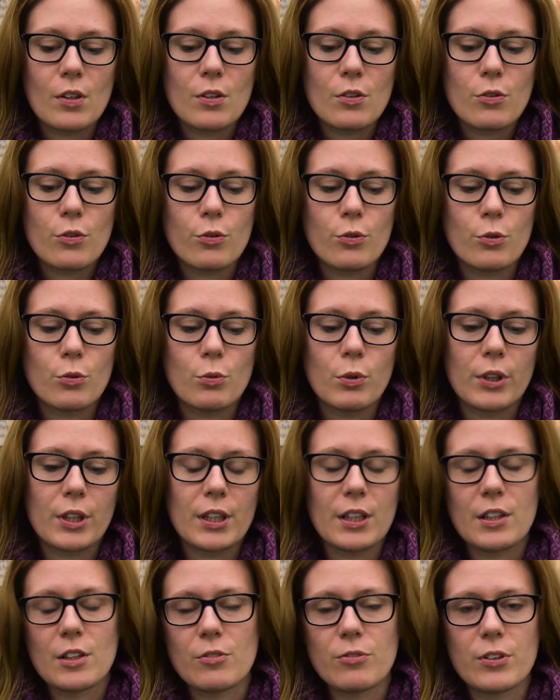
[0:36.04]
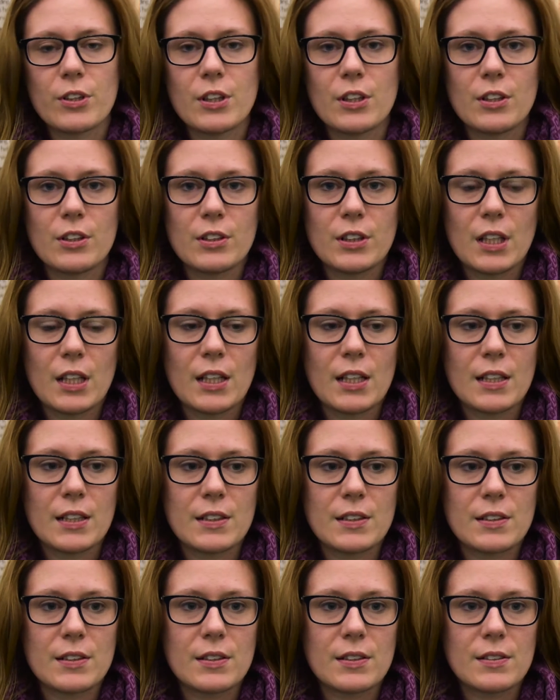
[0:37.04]
Through working in the field
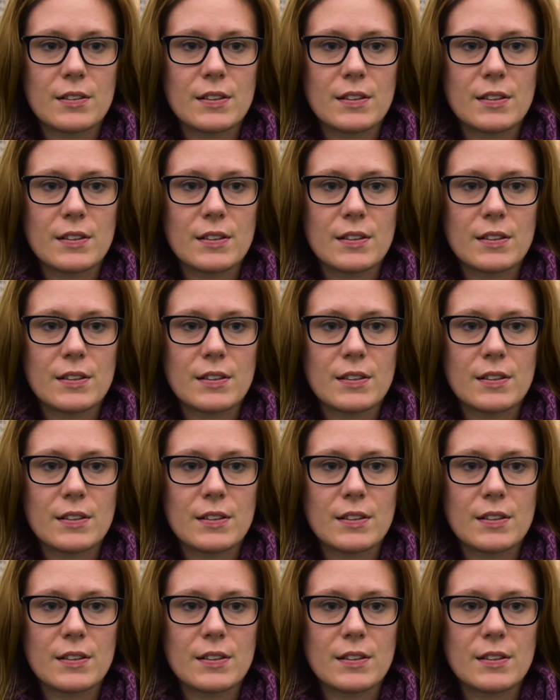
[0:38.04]
and